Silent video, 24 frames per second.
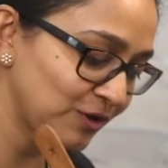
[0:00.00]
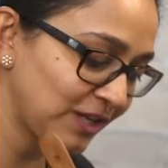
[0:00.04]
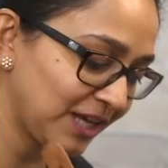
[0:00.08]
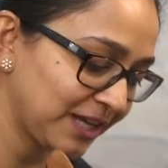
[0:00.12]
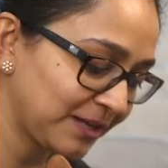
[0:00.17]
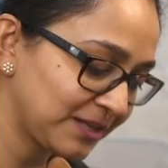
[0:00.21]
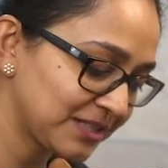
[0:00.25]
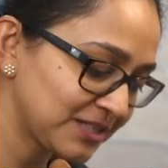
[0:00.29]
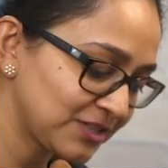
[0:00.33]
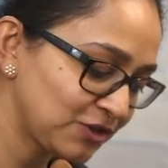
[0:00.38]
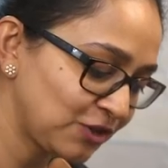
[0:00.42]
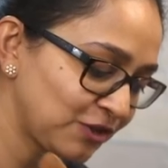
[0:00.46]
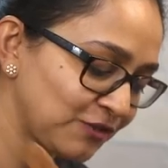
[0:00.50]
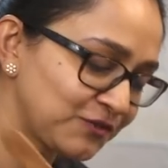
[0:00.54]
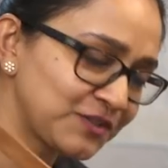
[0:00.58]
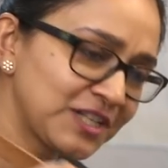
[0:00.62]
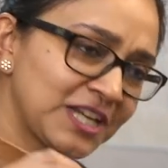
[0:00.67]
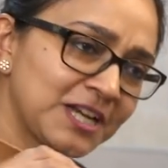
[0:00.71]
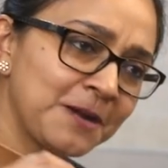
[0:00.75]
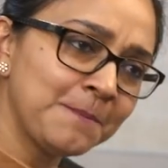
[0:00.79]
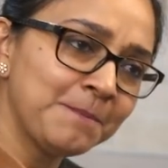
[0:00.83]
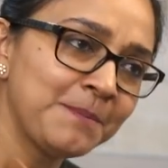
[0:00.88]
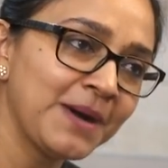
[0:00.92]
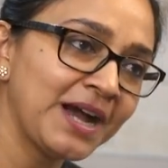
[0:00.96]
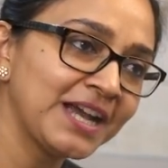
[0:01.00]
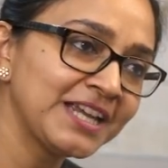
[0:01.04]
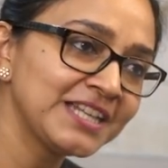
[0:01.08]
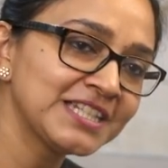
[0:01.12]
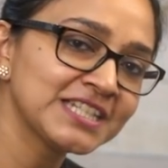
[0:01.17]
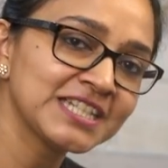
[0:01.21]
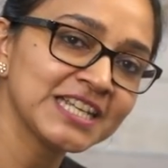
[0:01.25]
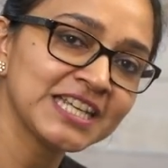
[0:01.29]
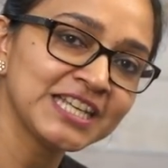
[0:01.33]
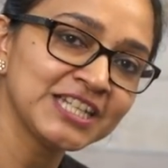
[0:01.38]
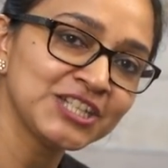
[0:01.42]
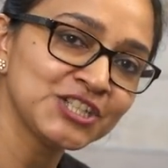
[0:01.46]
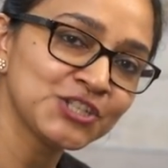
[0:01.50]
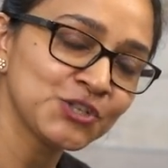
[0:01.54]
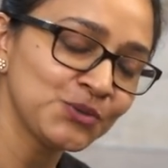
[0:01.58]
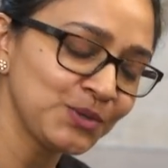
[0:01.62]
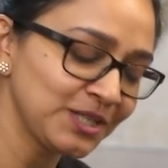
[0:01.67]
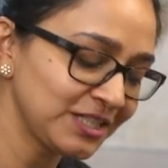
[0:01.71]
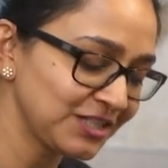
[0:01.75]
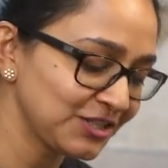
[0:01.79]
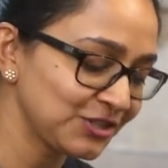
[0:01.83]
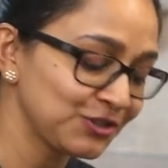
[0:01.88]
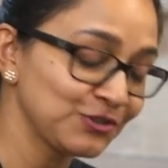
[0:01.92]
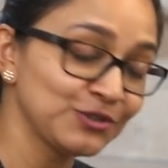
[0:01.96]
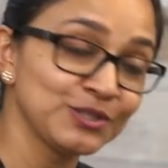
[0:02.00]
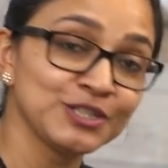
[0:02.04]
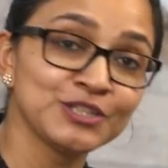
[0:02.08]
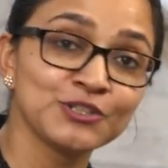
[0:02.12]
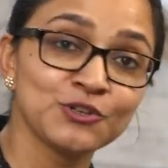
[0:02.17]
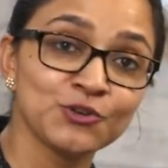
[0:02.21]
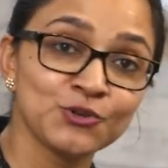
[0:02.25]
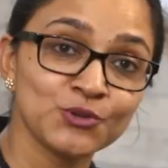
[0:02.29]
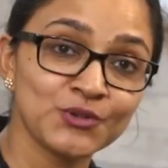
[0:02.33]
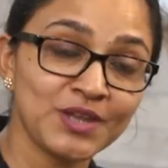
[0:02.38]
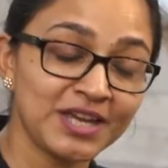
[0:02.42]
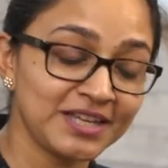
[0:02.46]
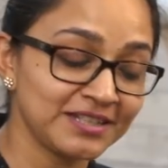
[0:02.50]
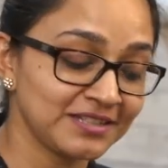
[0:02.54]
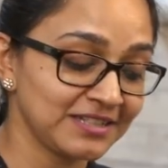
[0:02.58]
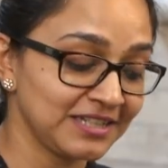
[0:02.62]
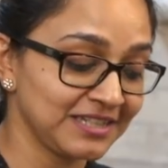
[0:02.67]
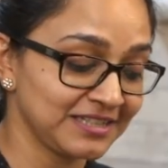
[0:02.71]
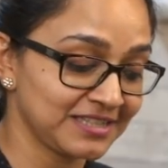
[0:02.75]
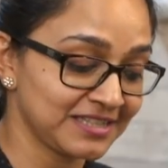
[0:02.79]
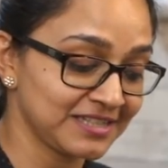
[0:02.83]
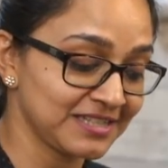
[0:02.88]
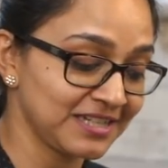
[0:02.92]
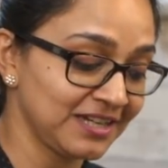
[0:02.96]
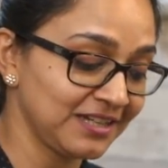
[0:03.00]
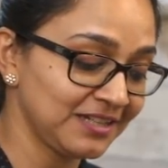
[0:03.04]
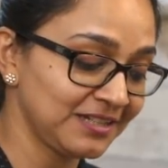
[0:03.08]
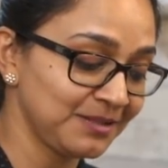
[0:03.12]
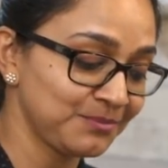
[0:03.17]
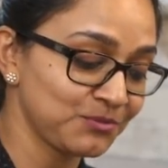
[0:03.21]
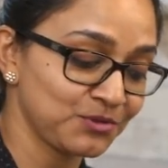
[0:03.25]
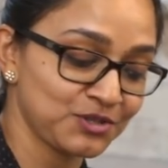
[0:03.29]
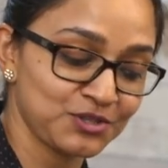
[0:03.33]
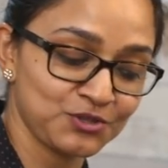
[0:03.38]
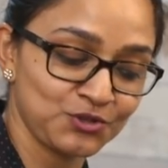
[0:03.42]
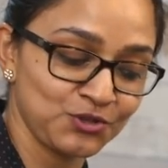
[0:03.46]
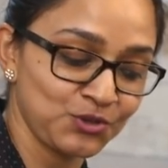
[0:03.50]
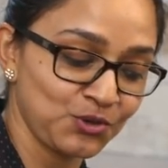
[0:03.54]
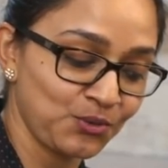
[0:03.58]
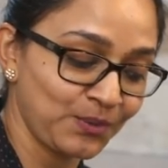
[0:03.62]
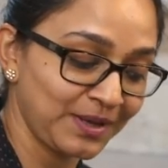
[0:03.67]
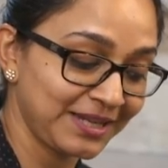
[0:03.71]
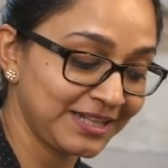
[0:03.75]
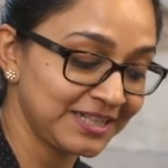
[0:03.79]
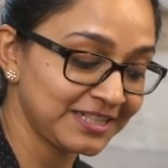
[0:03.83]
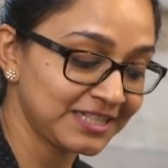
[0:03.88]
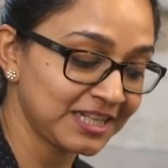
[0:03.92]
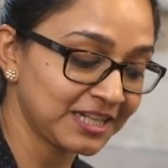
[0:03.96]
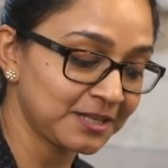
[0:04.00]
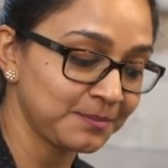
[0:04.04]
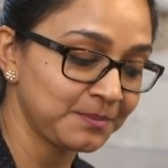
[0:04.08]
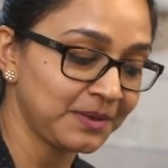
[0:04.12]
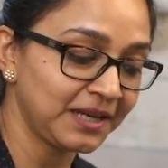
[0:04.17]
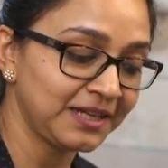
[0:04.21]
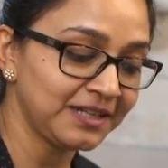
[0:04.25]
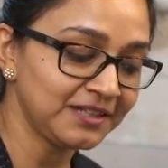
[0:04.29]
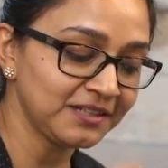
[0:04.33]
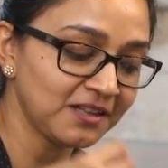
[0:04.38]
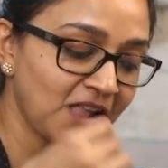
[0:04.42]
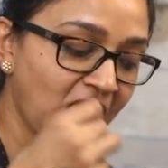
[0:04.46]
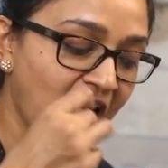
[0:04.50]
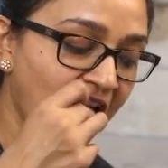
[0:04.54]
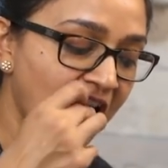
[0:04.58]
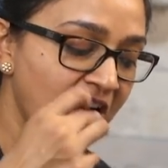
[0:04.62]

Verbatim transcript: you like sort of take a bite into it, you'll know that it's done. I'm just going to quickly take a bite.